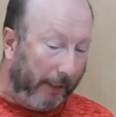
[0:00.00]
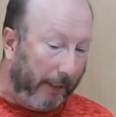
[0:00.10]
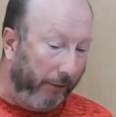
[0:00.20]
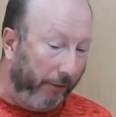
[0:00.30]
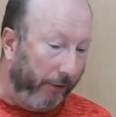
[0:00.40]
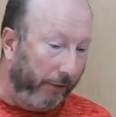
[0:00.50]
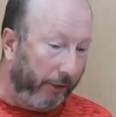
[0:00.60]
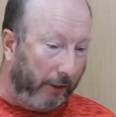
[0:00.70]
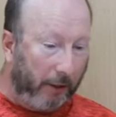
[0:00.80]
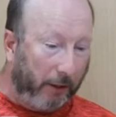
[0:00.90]
and
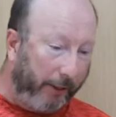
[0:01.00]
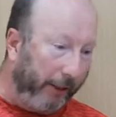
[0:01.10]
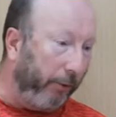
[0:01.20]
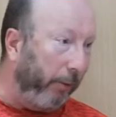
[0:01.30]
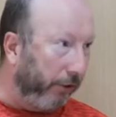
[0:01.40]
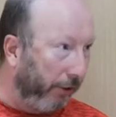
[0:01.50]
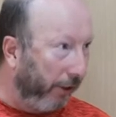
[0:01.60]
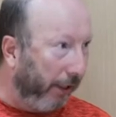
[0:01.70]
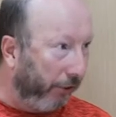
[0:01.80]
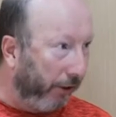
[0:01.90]
that, yes, we want a
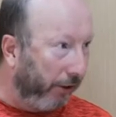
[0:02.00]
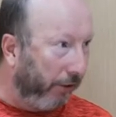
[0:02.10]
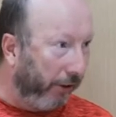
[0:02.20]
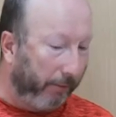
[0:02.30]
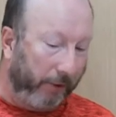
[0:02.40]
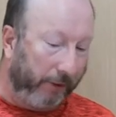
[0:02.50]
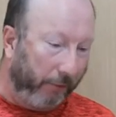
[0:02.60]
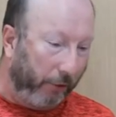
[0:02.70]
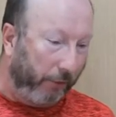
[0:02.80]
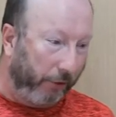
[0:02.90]
negotiated agreement,
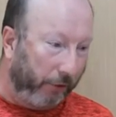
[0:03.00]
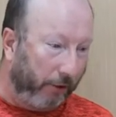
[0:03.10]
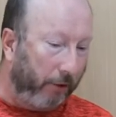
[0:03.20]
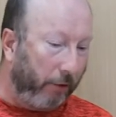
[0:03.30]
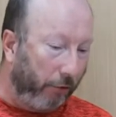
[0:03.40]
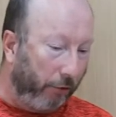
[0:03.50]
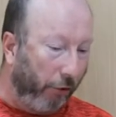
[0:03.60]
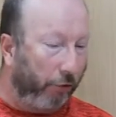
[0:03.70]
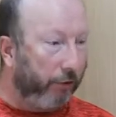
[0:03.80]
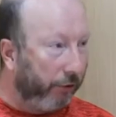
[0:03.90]
involves us
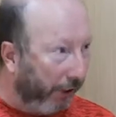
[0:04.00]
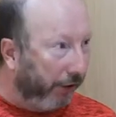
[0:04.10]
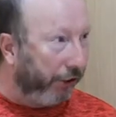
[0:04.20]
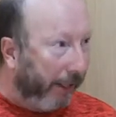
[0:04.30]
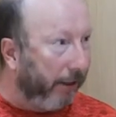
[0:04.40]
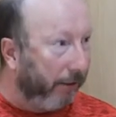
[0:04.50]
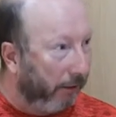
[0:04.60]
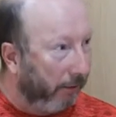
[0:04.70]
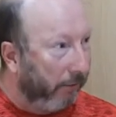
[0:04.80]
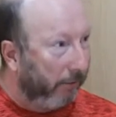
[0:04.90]
not changing
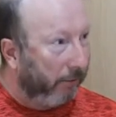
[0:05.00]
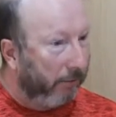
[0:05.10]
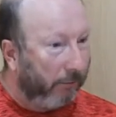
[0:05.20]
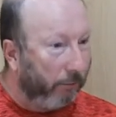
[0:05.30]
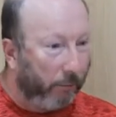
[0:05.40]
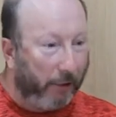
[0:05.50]
anything. well,